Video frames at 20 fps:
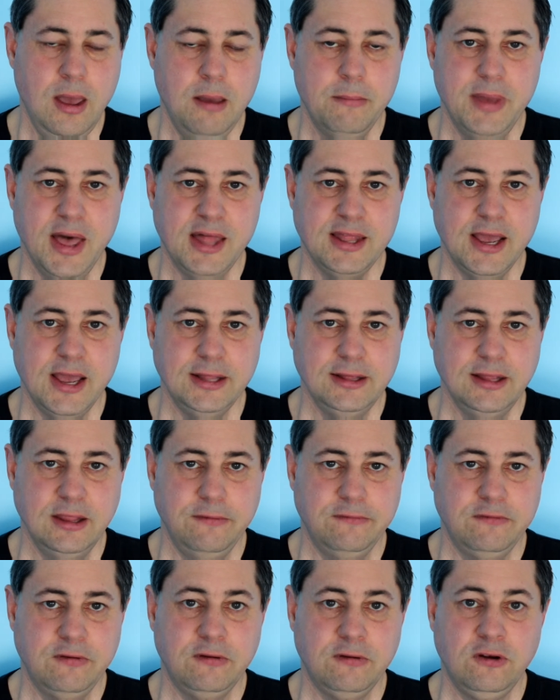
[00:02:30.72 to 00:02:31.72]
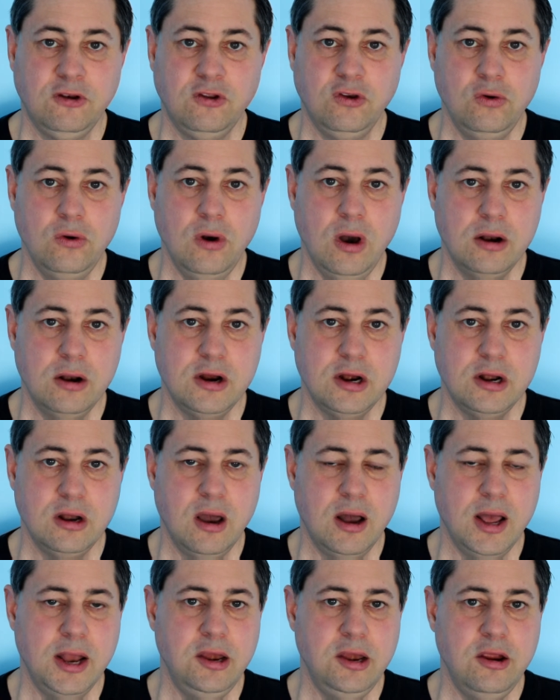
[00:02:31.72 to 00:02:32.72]
Peleg lived
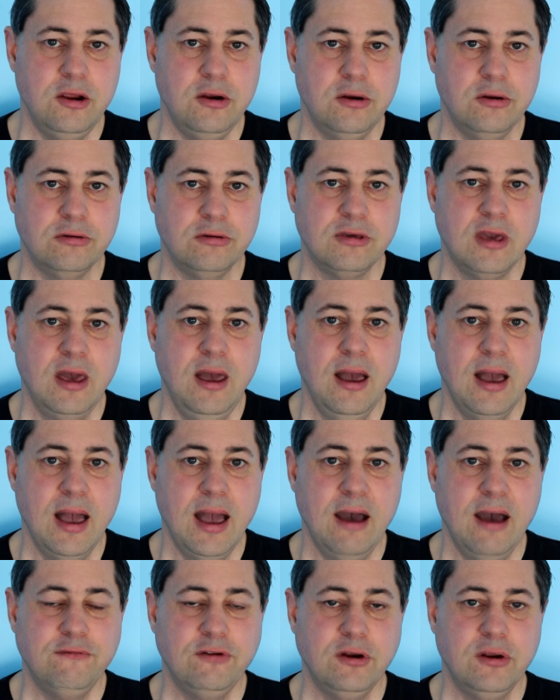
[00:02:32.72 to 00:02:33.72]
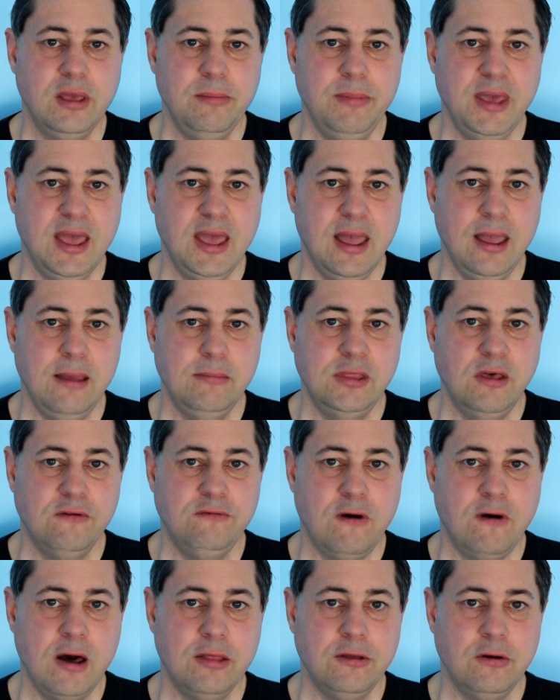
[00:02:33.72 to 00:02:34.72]
209 years after he became the
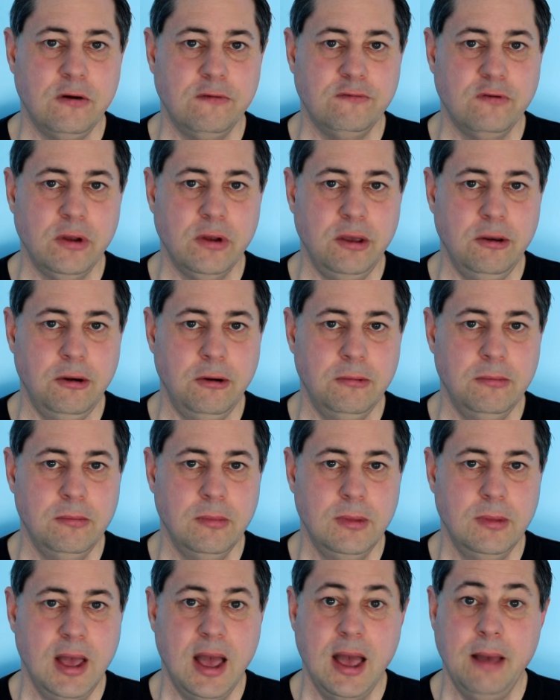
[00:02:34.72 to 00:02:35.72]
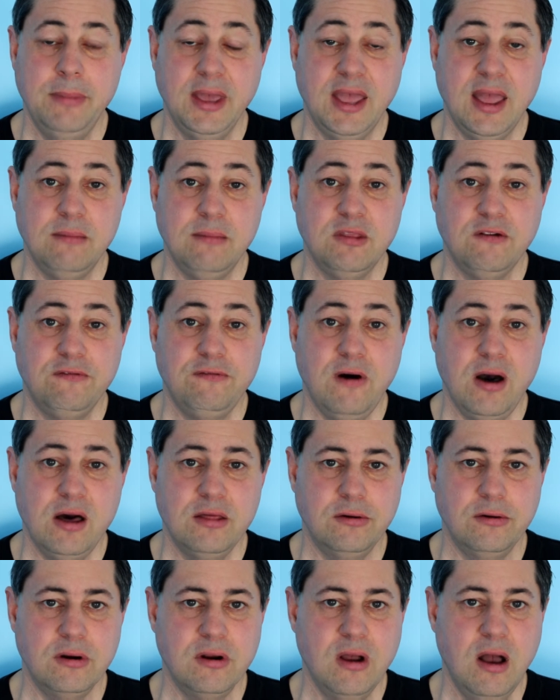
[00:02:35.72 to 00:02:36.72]
father of Reu, and became the
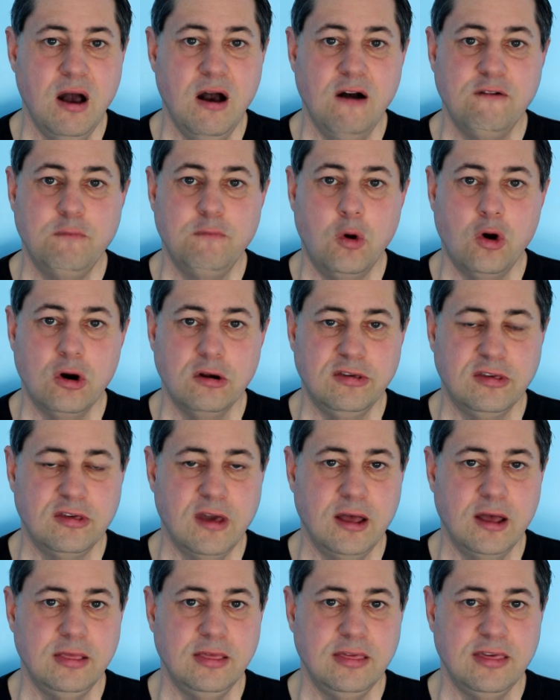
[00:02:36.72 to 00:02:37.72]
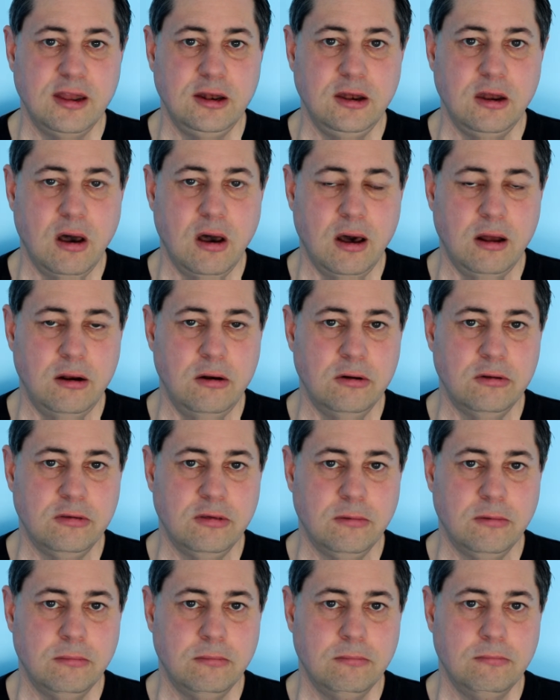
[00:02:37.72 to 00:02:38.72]
father of more sons and
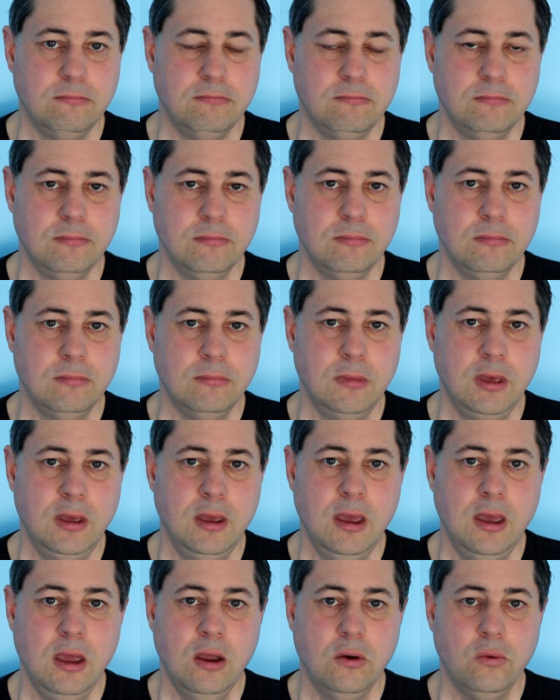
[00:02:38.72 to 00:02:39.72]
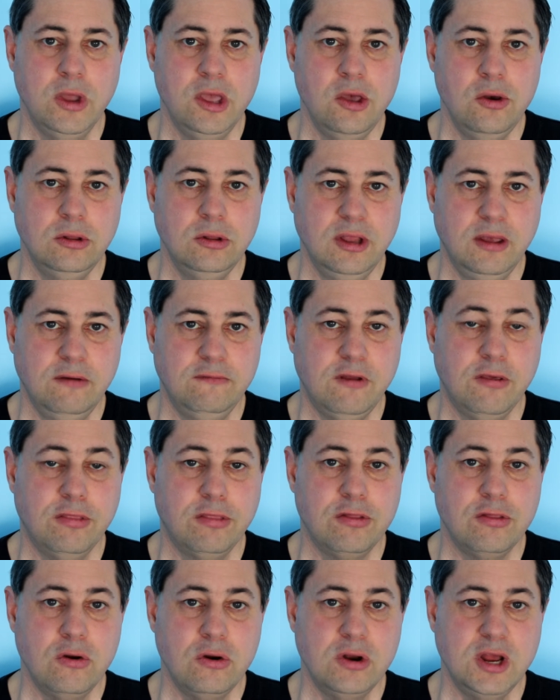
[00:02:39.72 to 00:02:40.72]
daughters. Reu lived
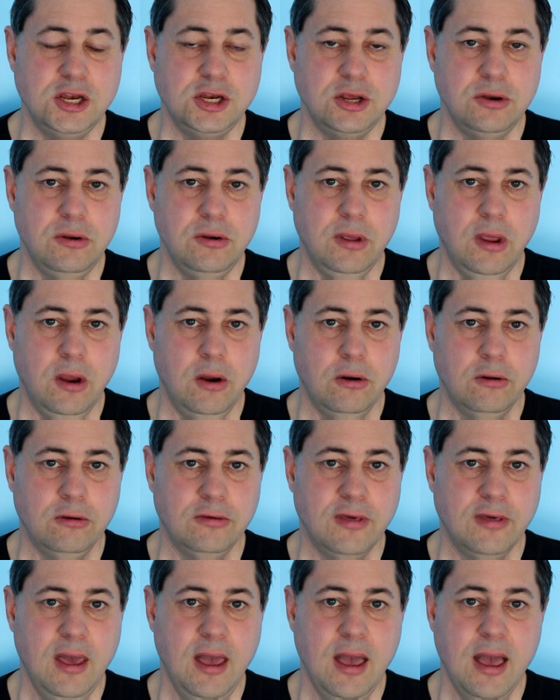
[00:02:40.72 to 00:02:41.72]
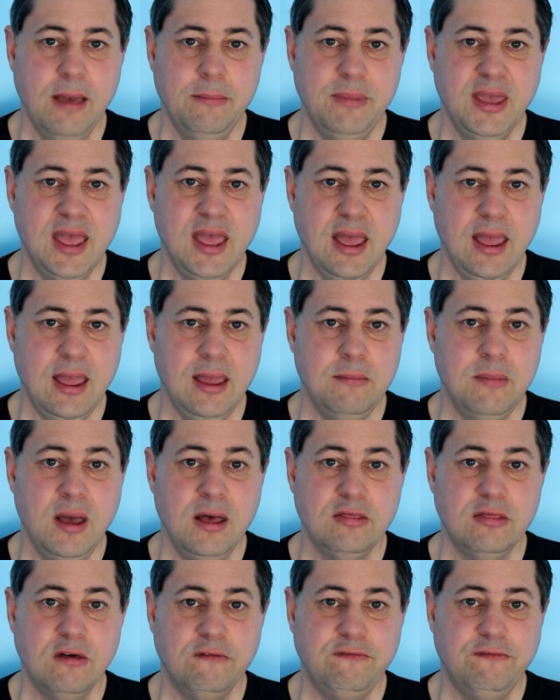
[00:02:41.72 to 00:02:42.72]
32 years and became
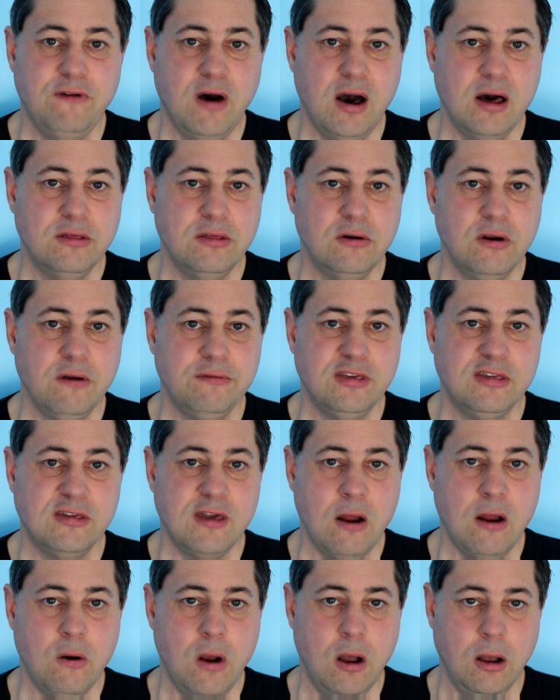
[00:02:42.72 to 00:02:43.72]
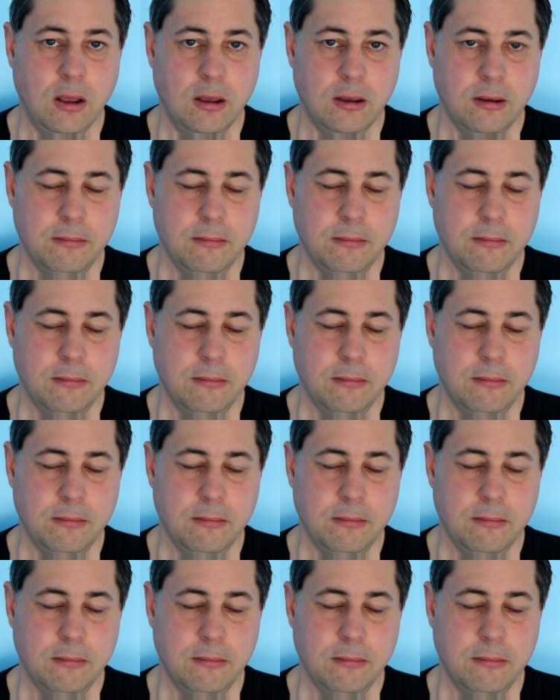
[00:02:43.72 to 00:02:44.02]
the father of Serug.